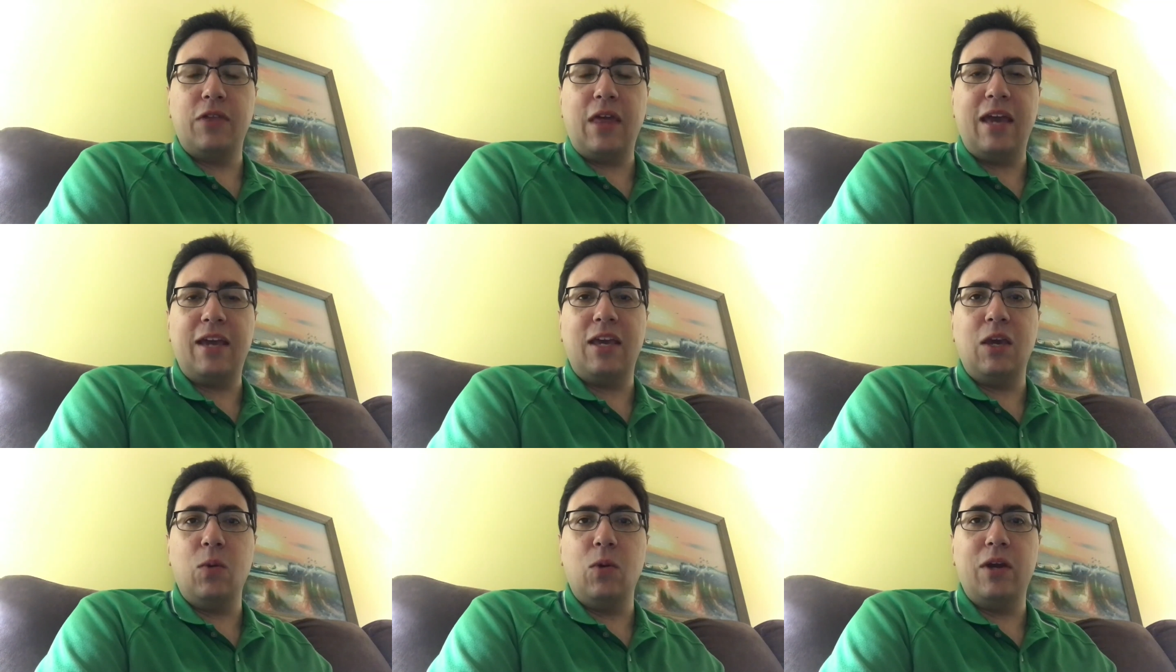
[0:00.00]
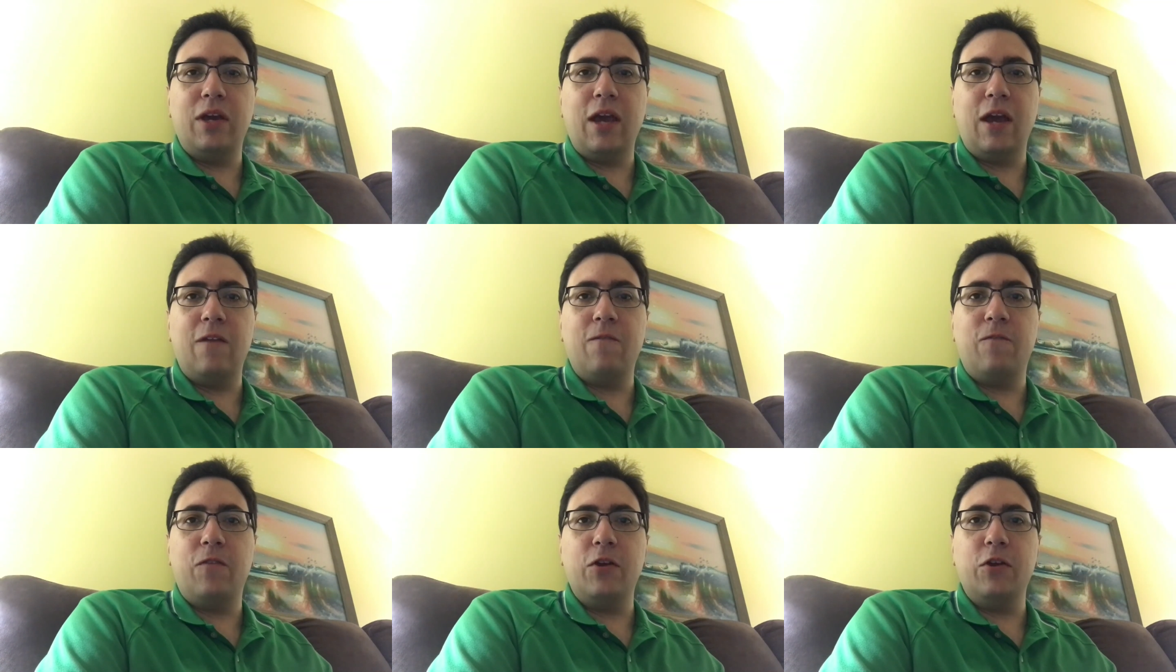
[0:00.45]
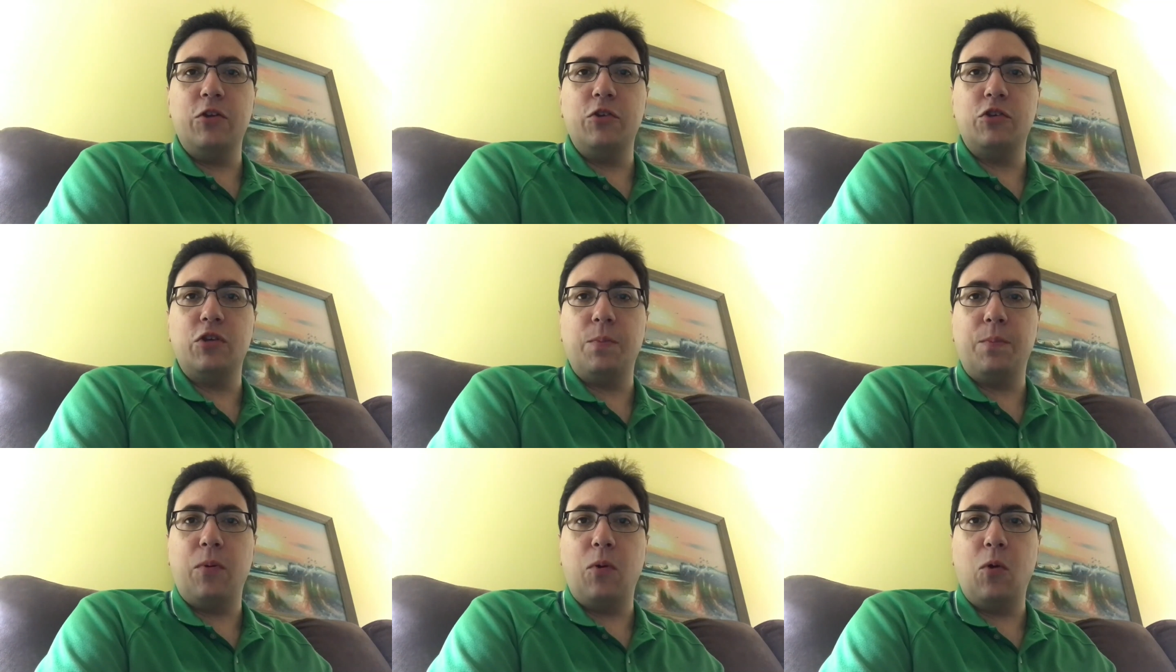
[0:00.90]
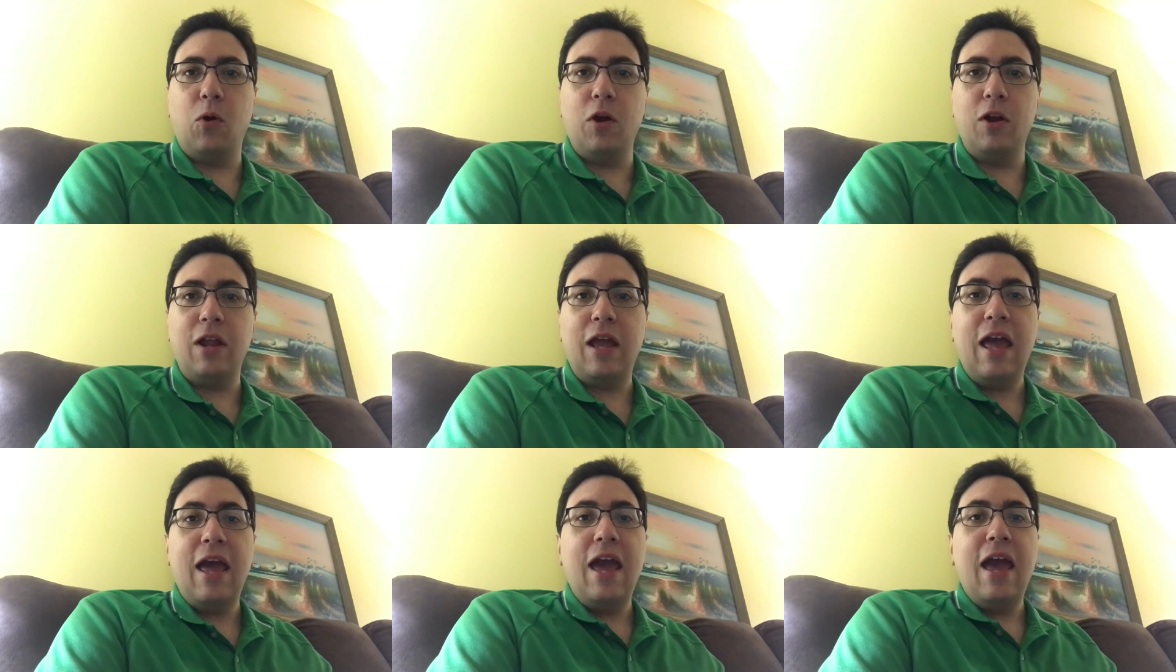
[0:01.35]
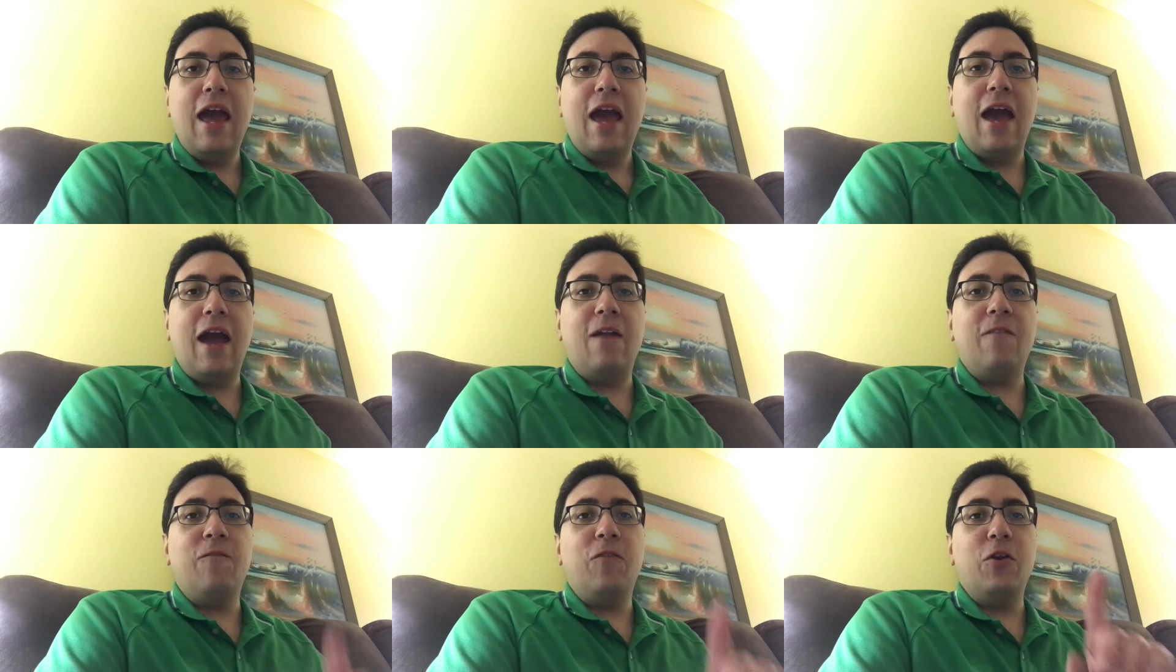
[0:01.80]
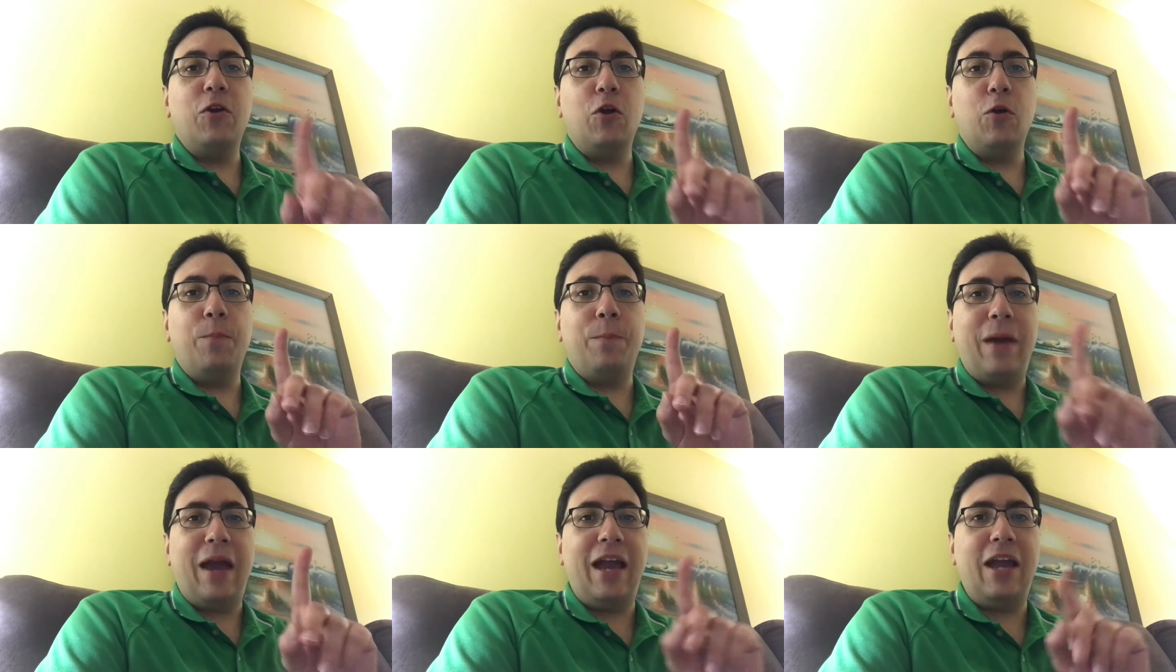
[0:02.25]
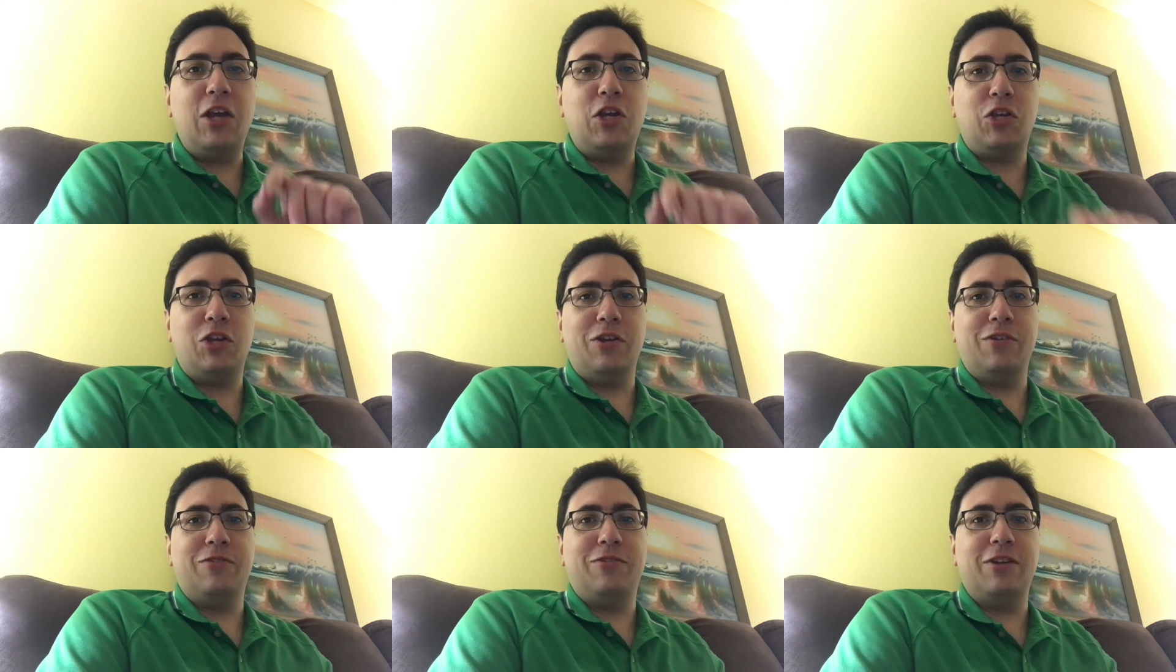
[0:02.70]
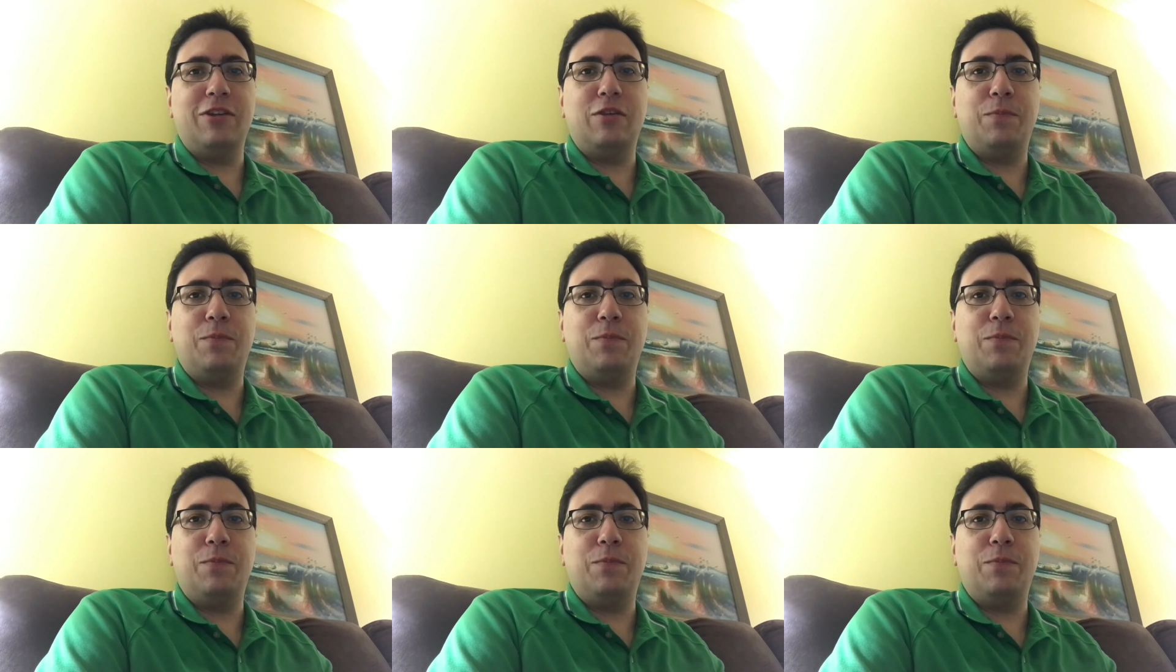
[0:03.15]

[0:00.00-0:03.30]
Thank you again for your support and for your patience.